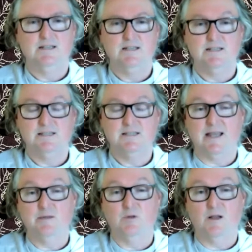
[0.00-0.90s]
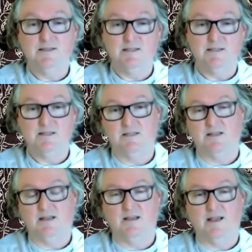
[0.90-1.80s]
stabilizes
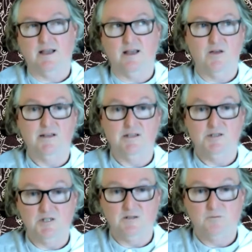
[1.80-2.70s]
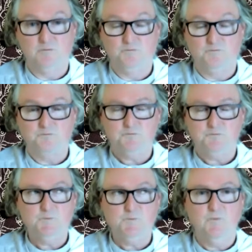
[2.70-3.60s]
our energy,
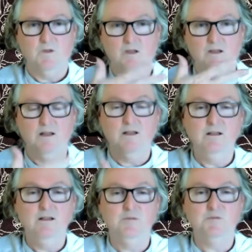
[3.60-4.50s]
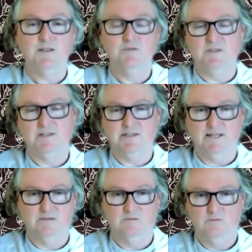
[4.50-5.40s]
calms everything
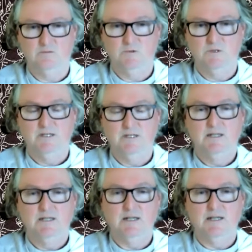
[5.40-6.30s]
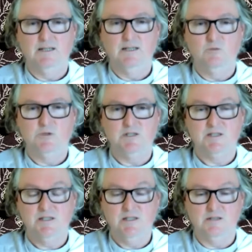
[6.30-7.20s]
down. And then we
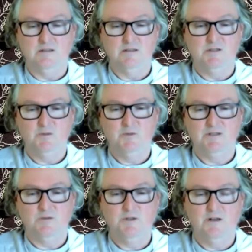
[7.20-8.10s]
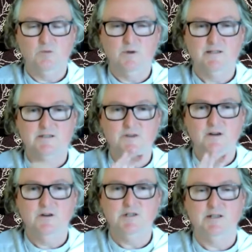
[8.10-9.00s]
just sit in shamatha with our awareness
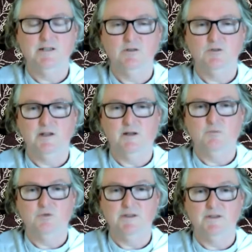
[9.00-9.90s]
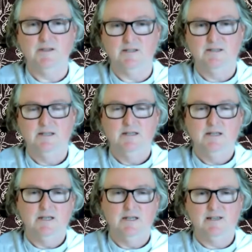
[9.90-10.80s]
very gently on our breathing.
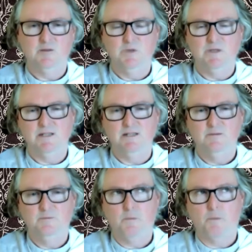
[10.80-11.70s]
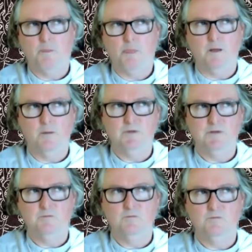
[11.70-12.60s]
And that can be, I
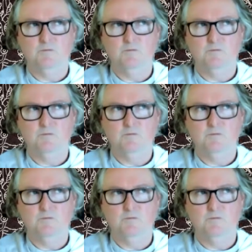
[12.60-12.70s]
mean,